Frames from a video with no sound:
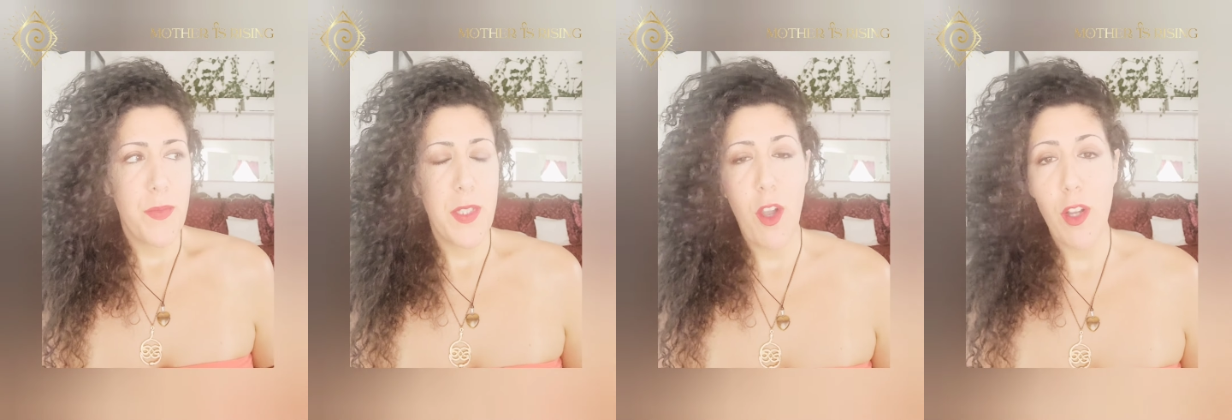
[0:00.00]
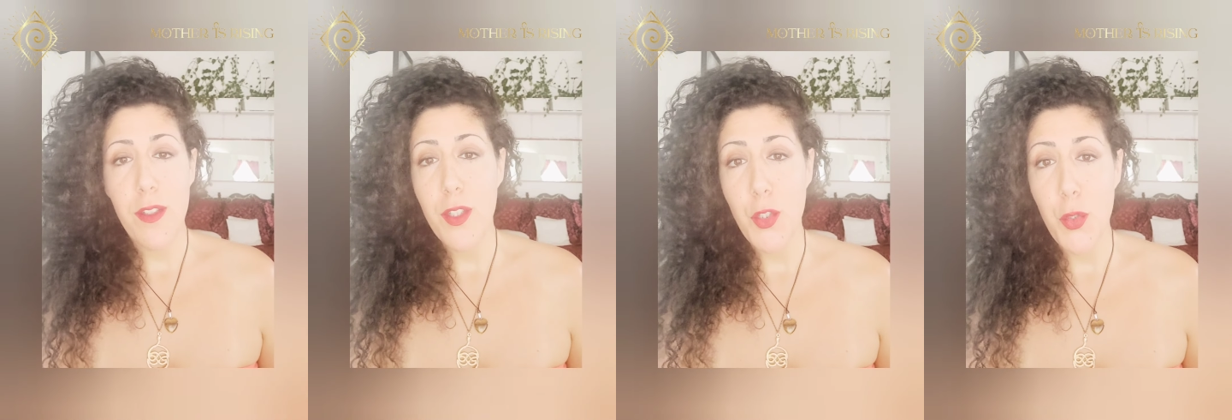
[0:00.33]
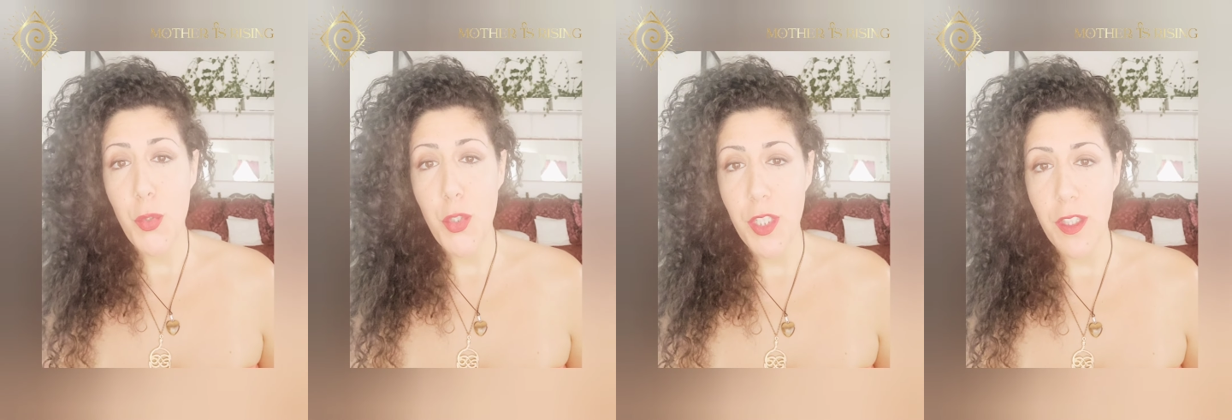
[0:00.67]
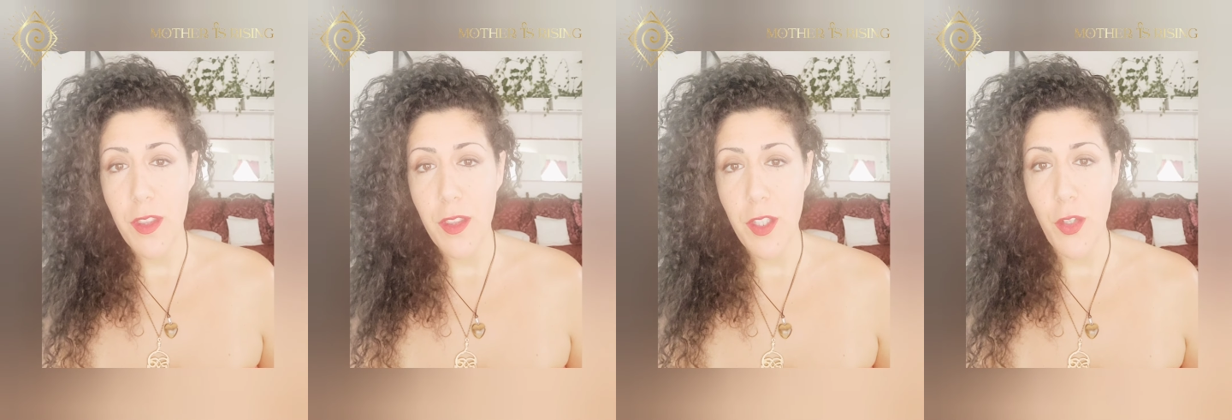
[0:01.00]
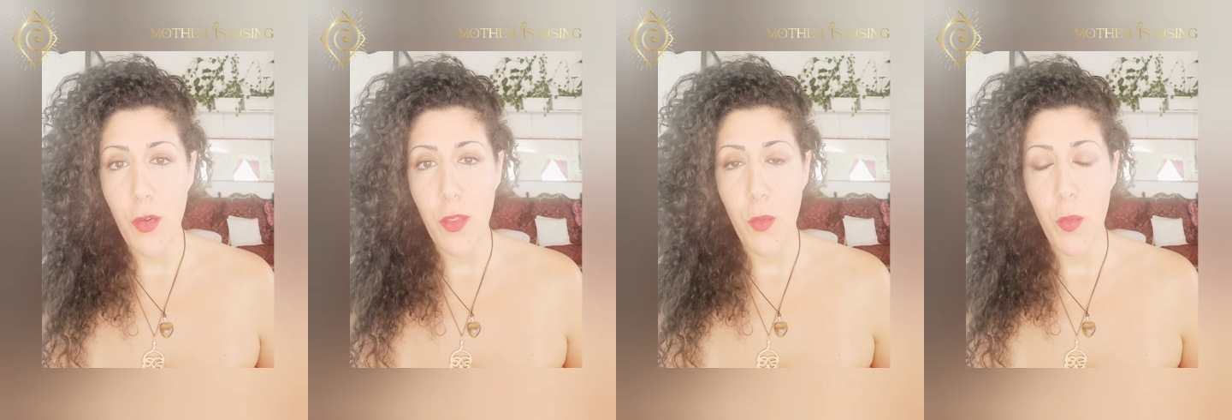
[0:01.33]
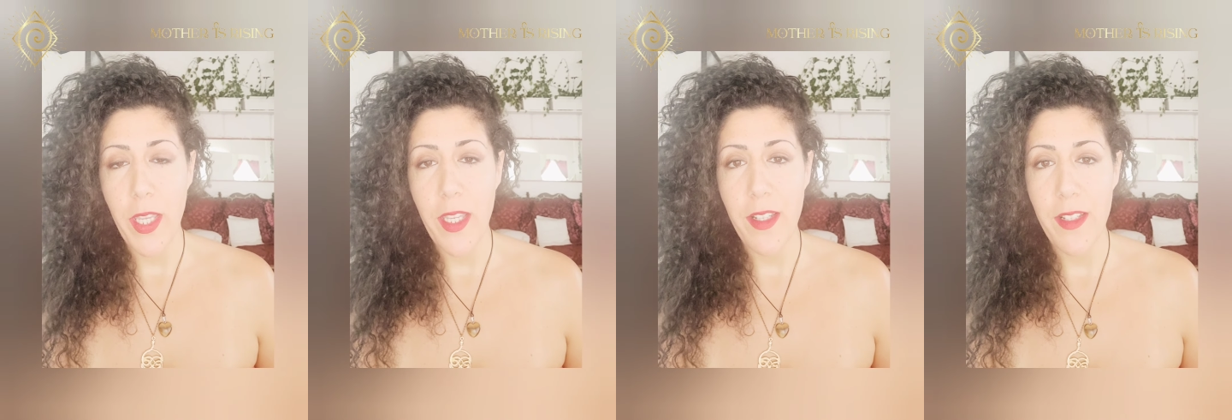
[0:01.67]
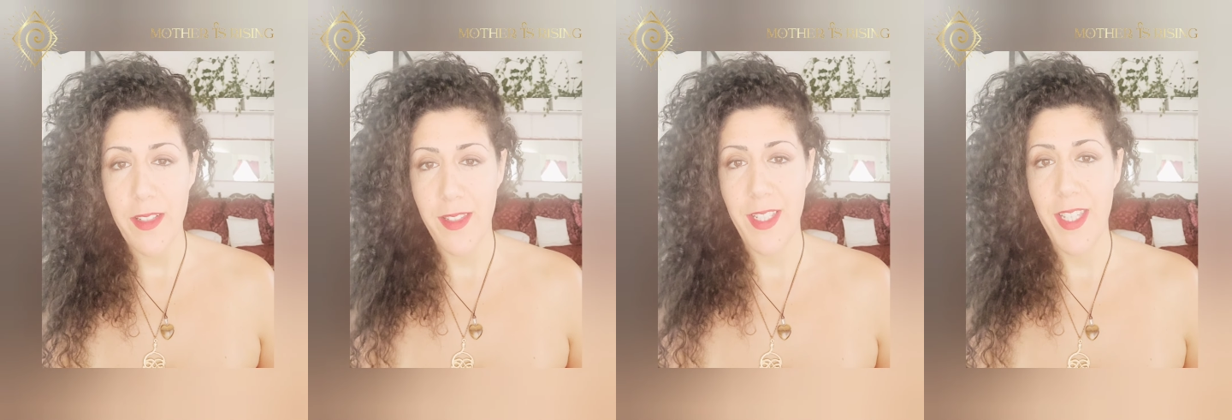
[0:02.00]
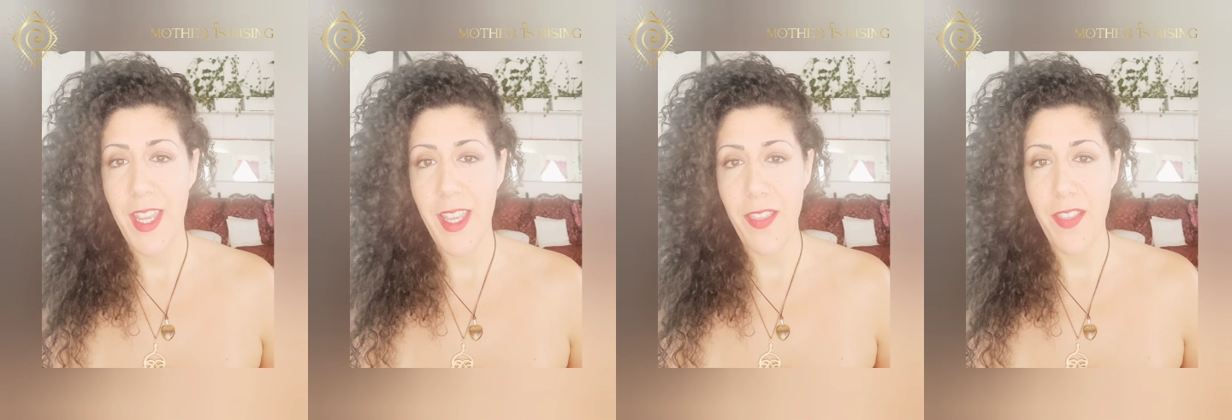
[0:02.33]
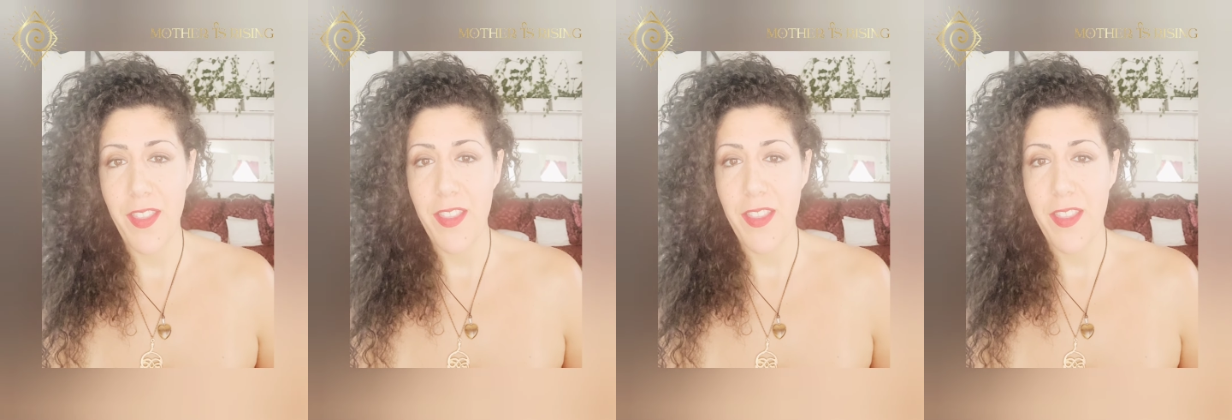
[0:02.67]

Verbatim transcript: constitution, you know, the way it is today,